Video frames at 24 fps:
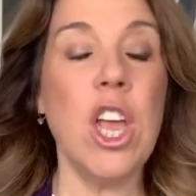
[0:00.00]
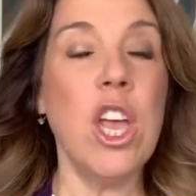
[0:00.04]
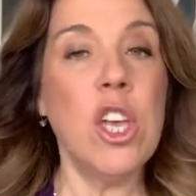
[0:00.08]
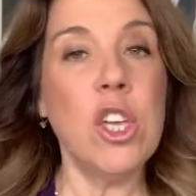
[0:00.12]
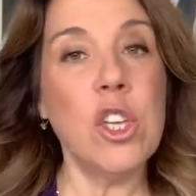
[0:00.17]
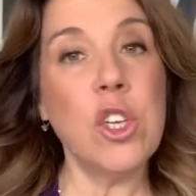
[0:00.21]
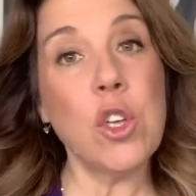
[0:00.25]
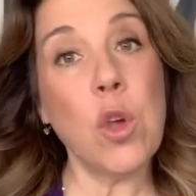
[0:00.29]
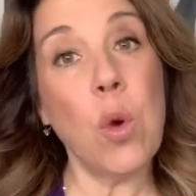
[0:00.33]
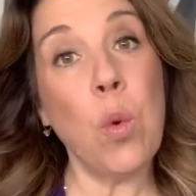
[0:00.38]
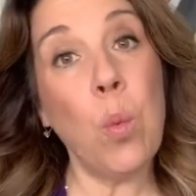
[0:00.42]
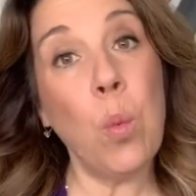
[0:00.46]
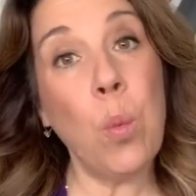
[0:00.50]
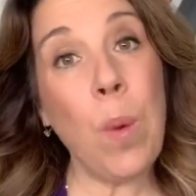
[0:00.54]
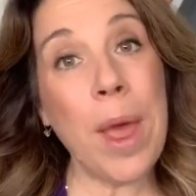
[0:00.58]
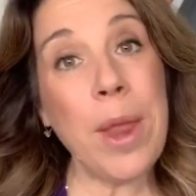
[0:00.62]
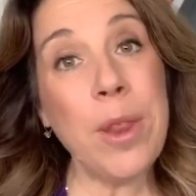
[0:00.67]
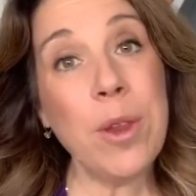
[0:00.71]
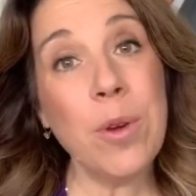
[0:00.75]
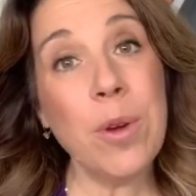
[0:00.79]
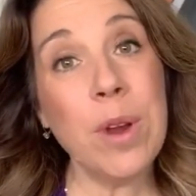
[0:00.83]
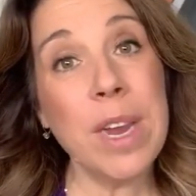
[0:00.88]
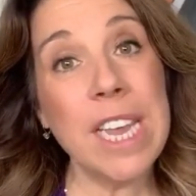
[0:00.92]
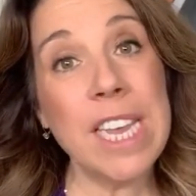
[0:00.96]
So
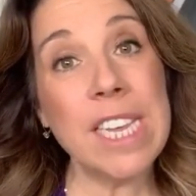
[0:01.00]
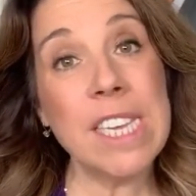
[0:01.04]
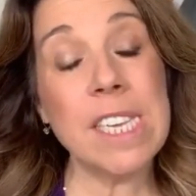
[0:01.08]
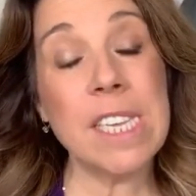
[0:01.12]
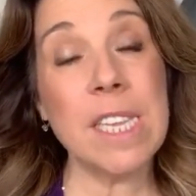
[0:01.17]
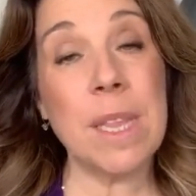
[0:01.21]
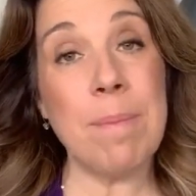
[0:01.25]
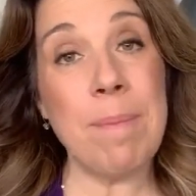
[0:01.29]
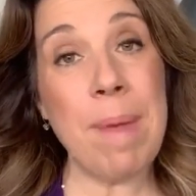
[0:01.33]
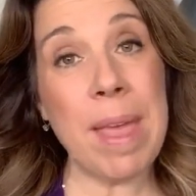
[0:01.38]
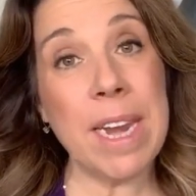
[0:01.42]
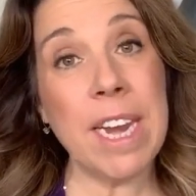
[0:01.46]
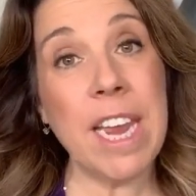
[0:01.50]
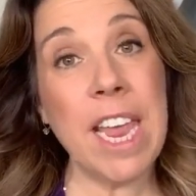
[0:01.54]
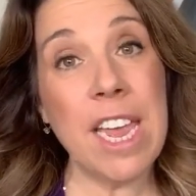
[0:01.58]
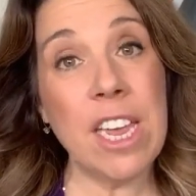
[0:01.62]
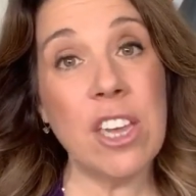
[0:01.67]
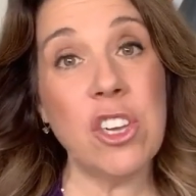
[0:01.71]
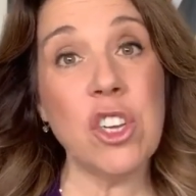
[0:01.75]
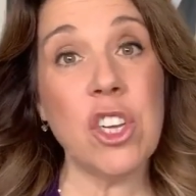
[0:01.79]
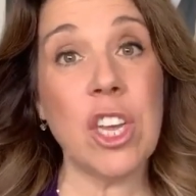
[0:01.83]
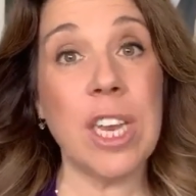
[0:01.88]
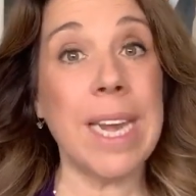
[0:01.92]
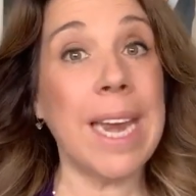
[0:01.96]
whether it's the
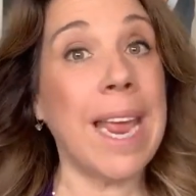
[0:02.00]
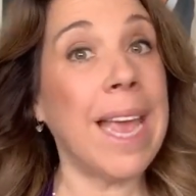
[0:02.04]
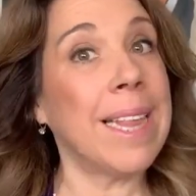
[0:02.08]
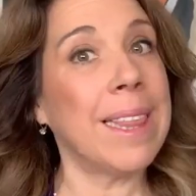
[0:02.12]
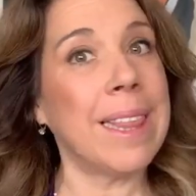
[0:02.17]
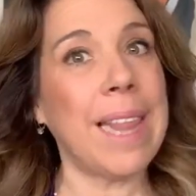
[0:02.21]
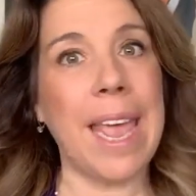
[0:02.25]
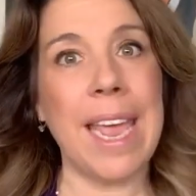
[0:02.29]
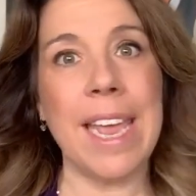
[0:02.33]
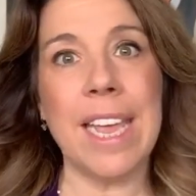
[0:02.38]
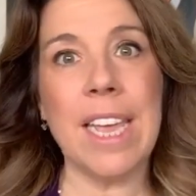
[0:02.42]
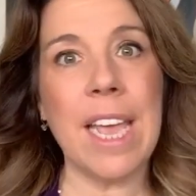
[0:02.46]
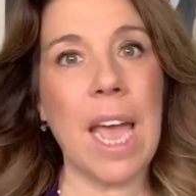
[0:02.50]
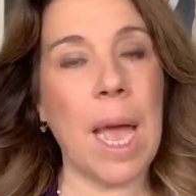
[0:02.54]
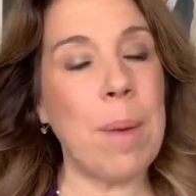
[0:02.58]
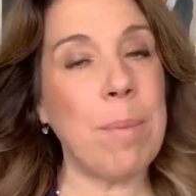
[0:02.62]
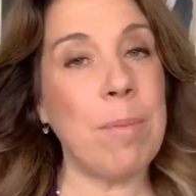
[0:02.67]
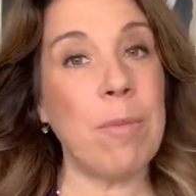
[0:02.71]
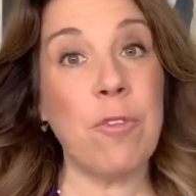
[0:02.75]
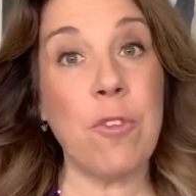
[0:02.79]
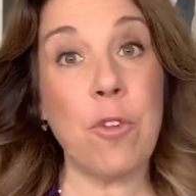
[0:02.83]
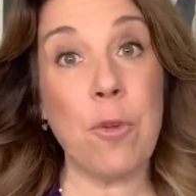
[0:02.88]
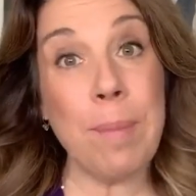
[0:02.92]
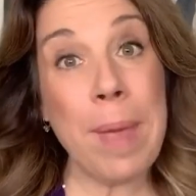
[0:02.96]
medication like
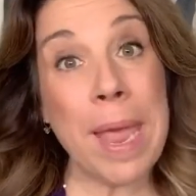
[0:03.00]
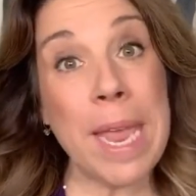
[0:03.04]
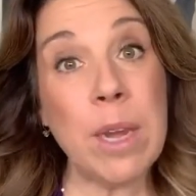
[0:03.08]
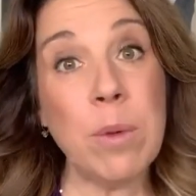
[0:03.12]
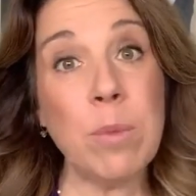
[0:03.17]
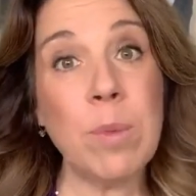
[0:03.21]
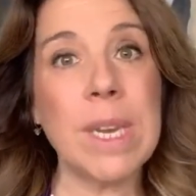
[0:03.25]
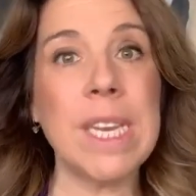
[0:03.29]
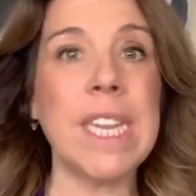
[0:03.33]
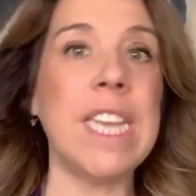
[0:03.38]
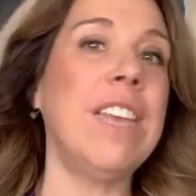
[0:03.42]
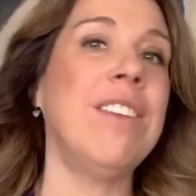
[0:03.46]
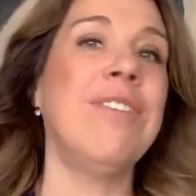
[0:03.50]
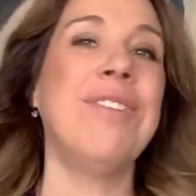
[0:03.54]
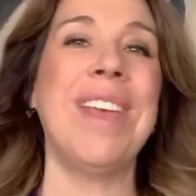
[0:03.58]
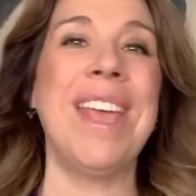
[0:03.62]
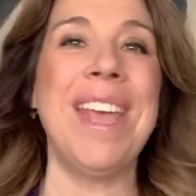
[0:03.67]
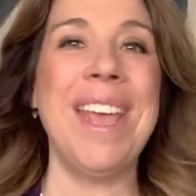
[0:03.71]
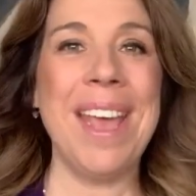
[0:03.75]
for pain relief,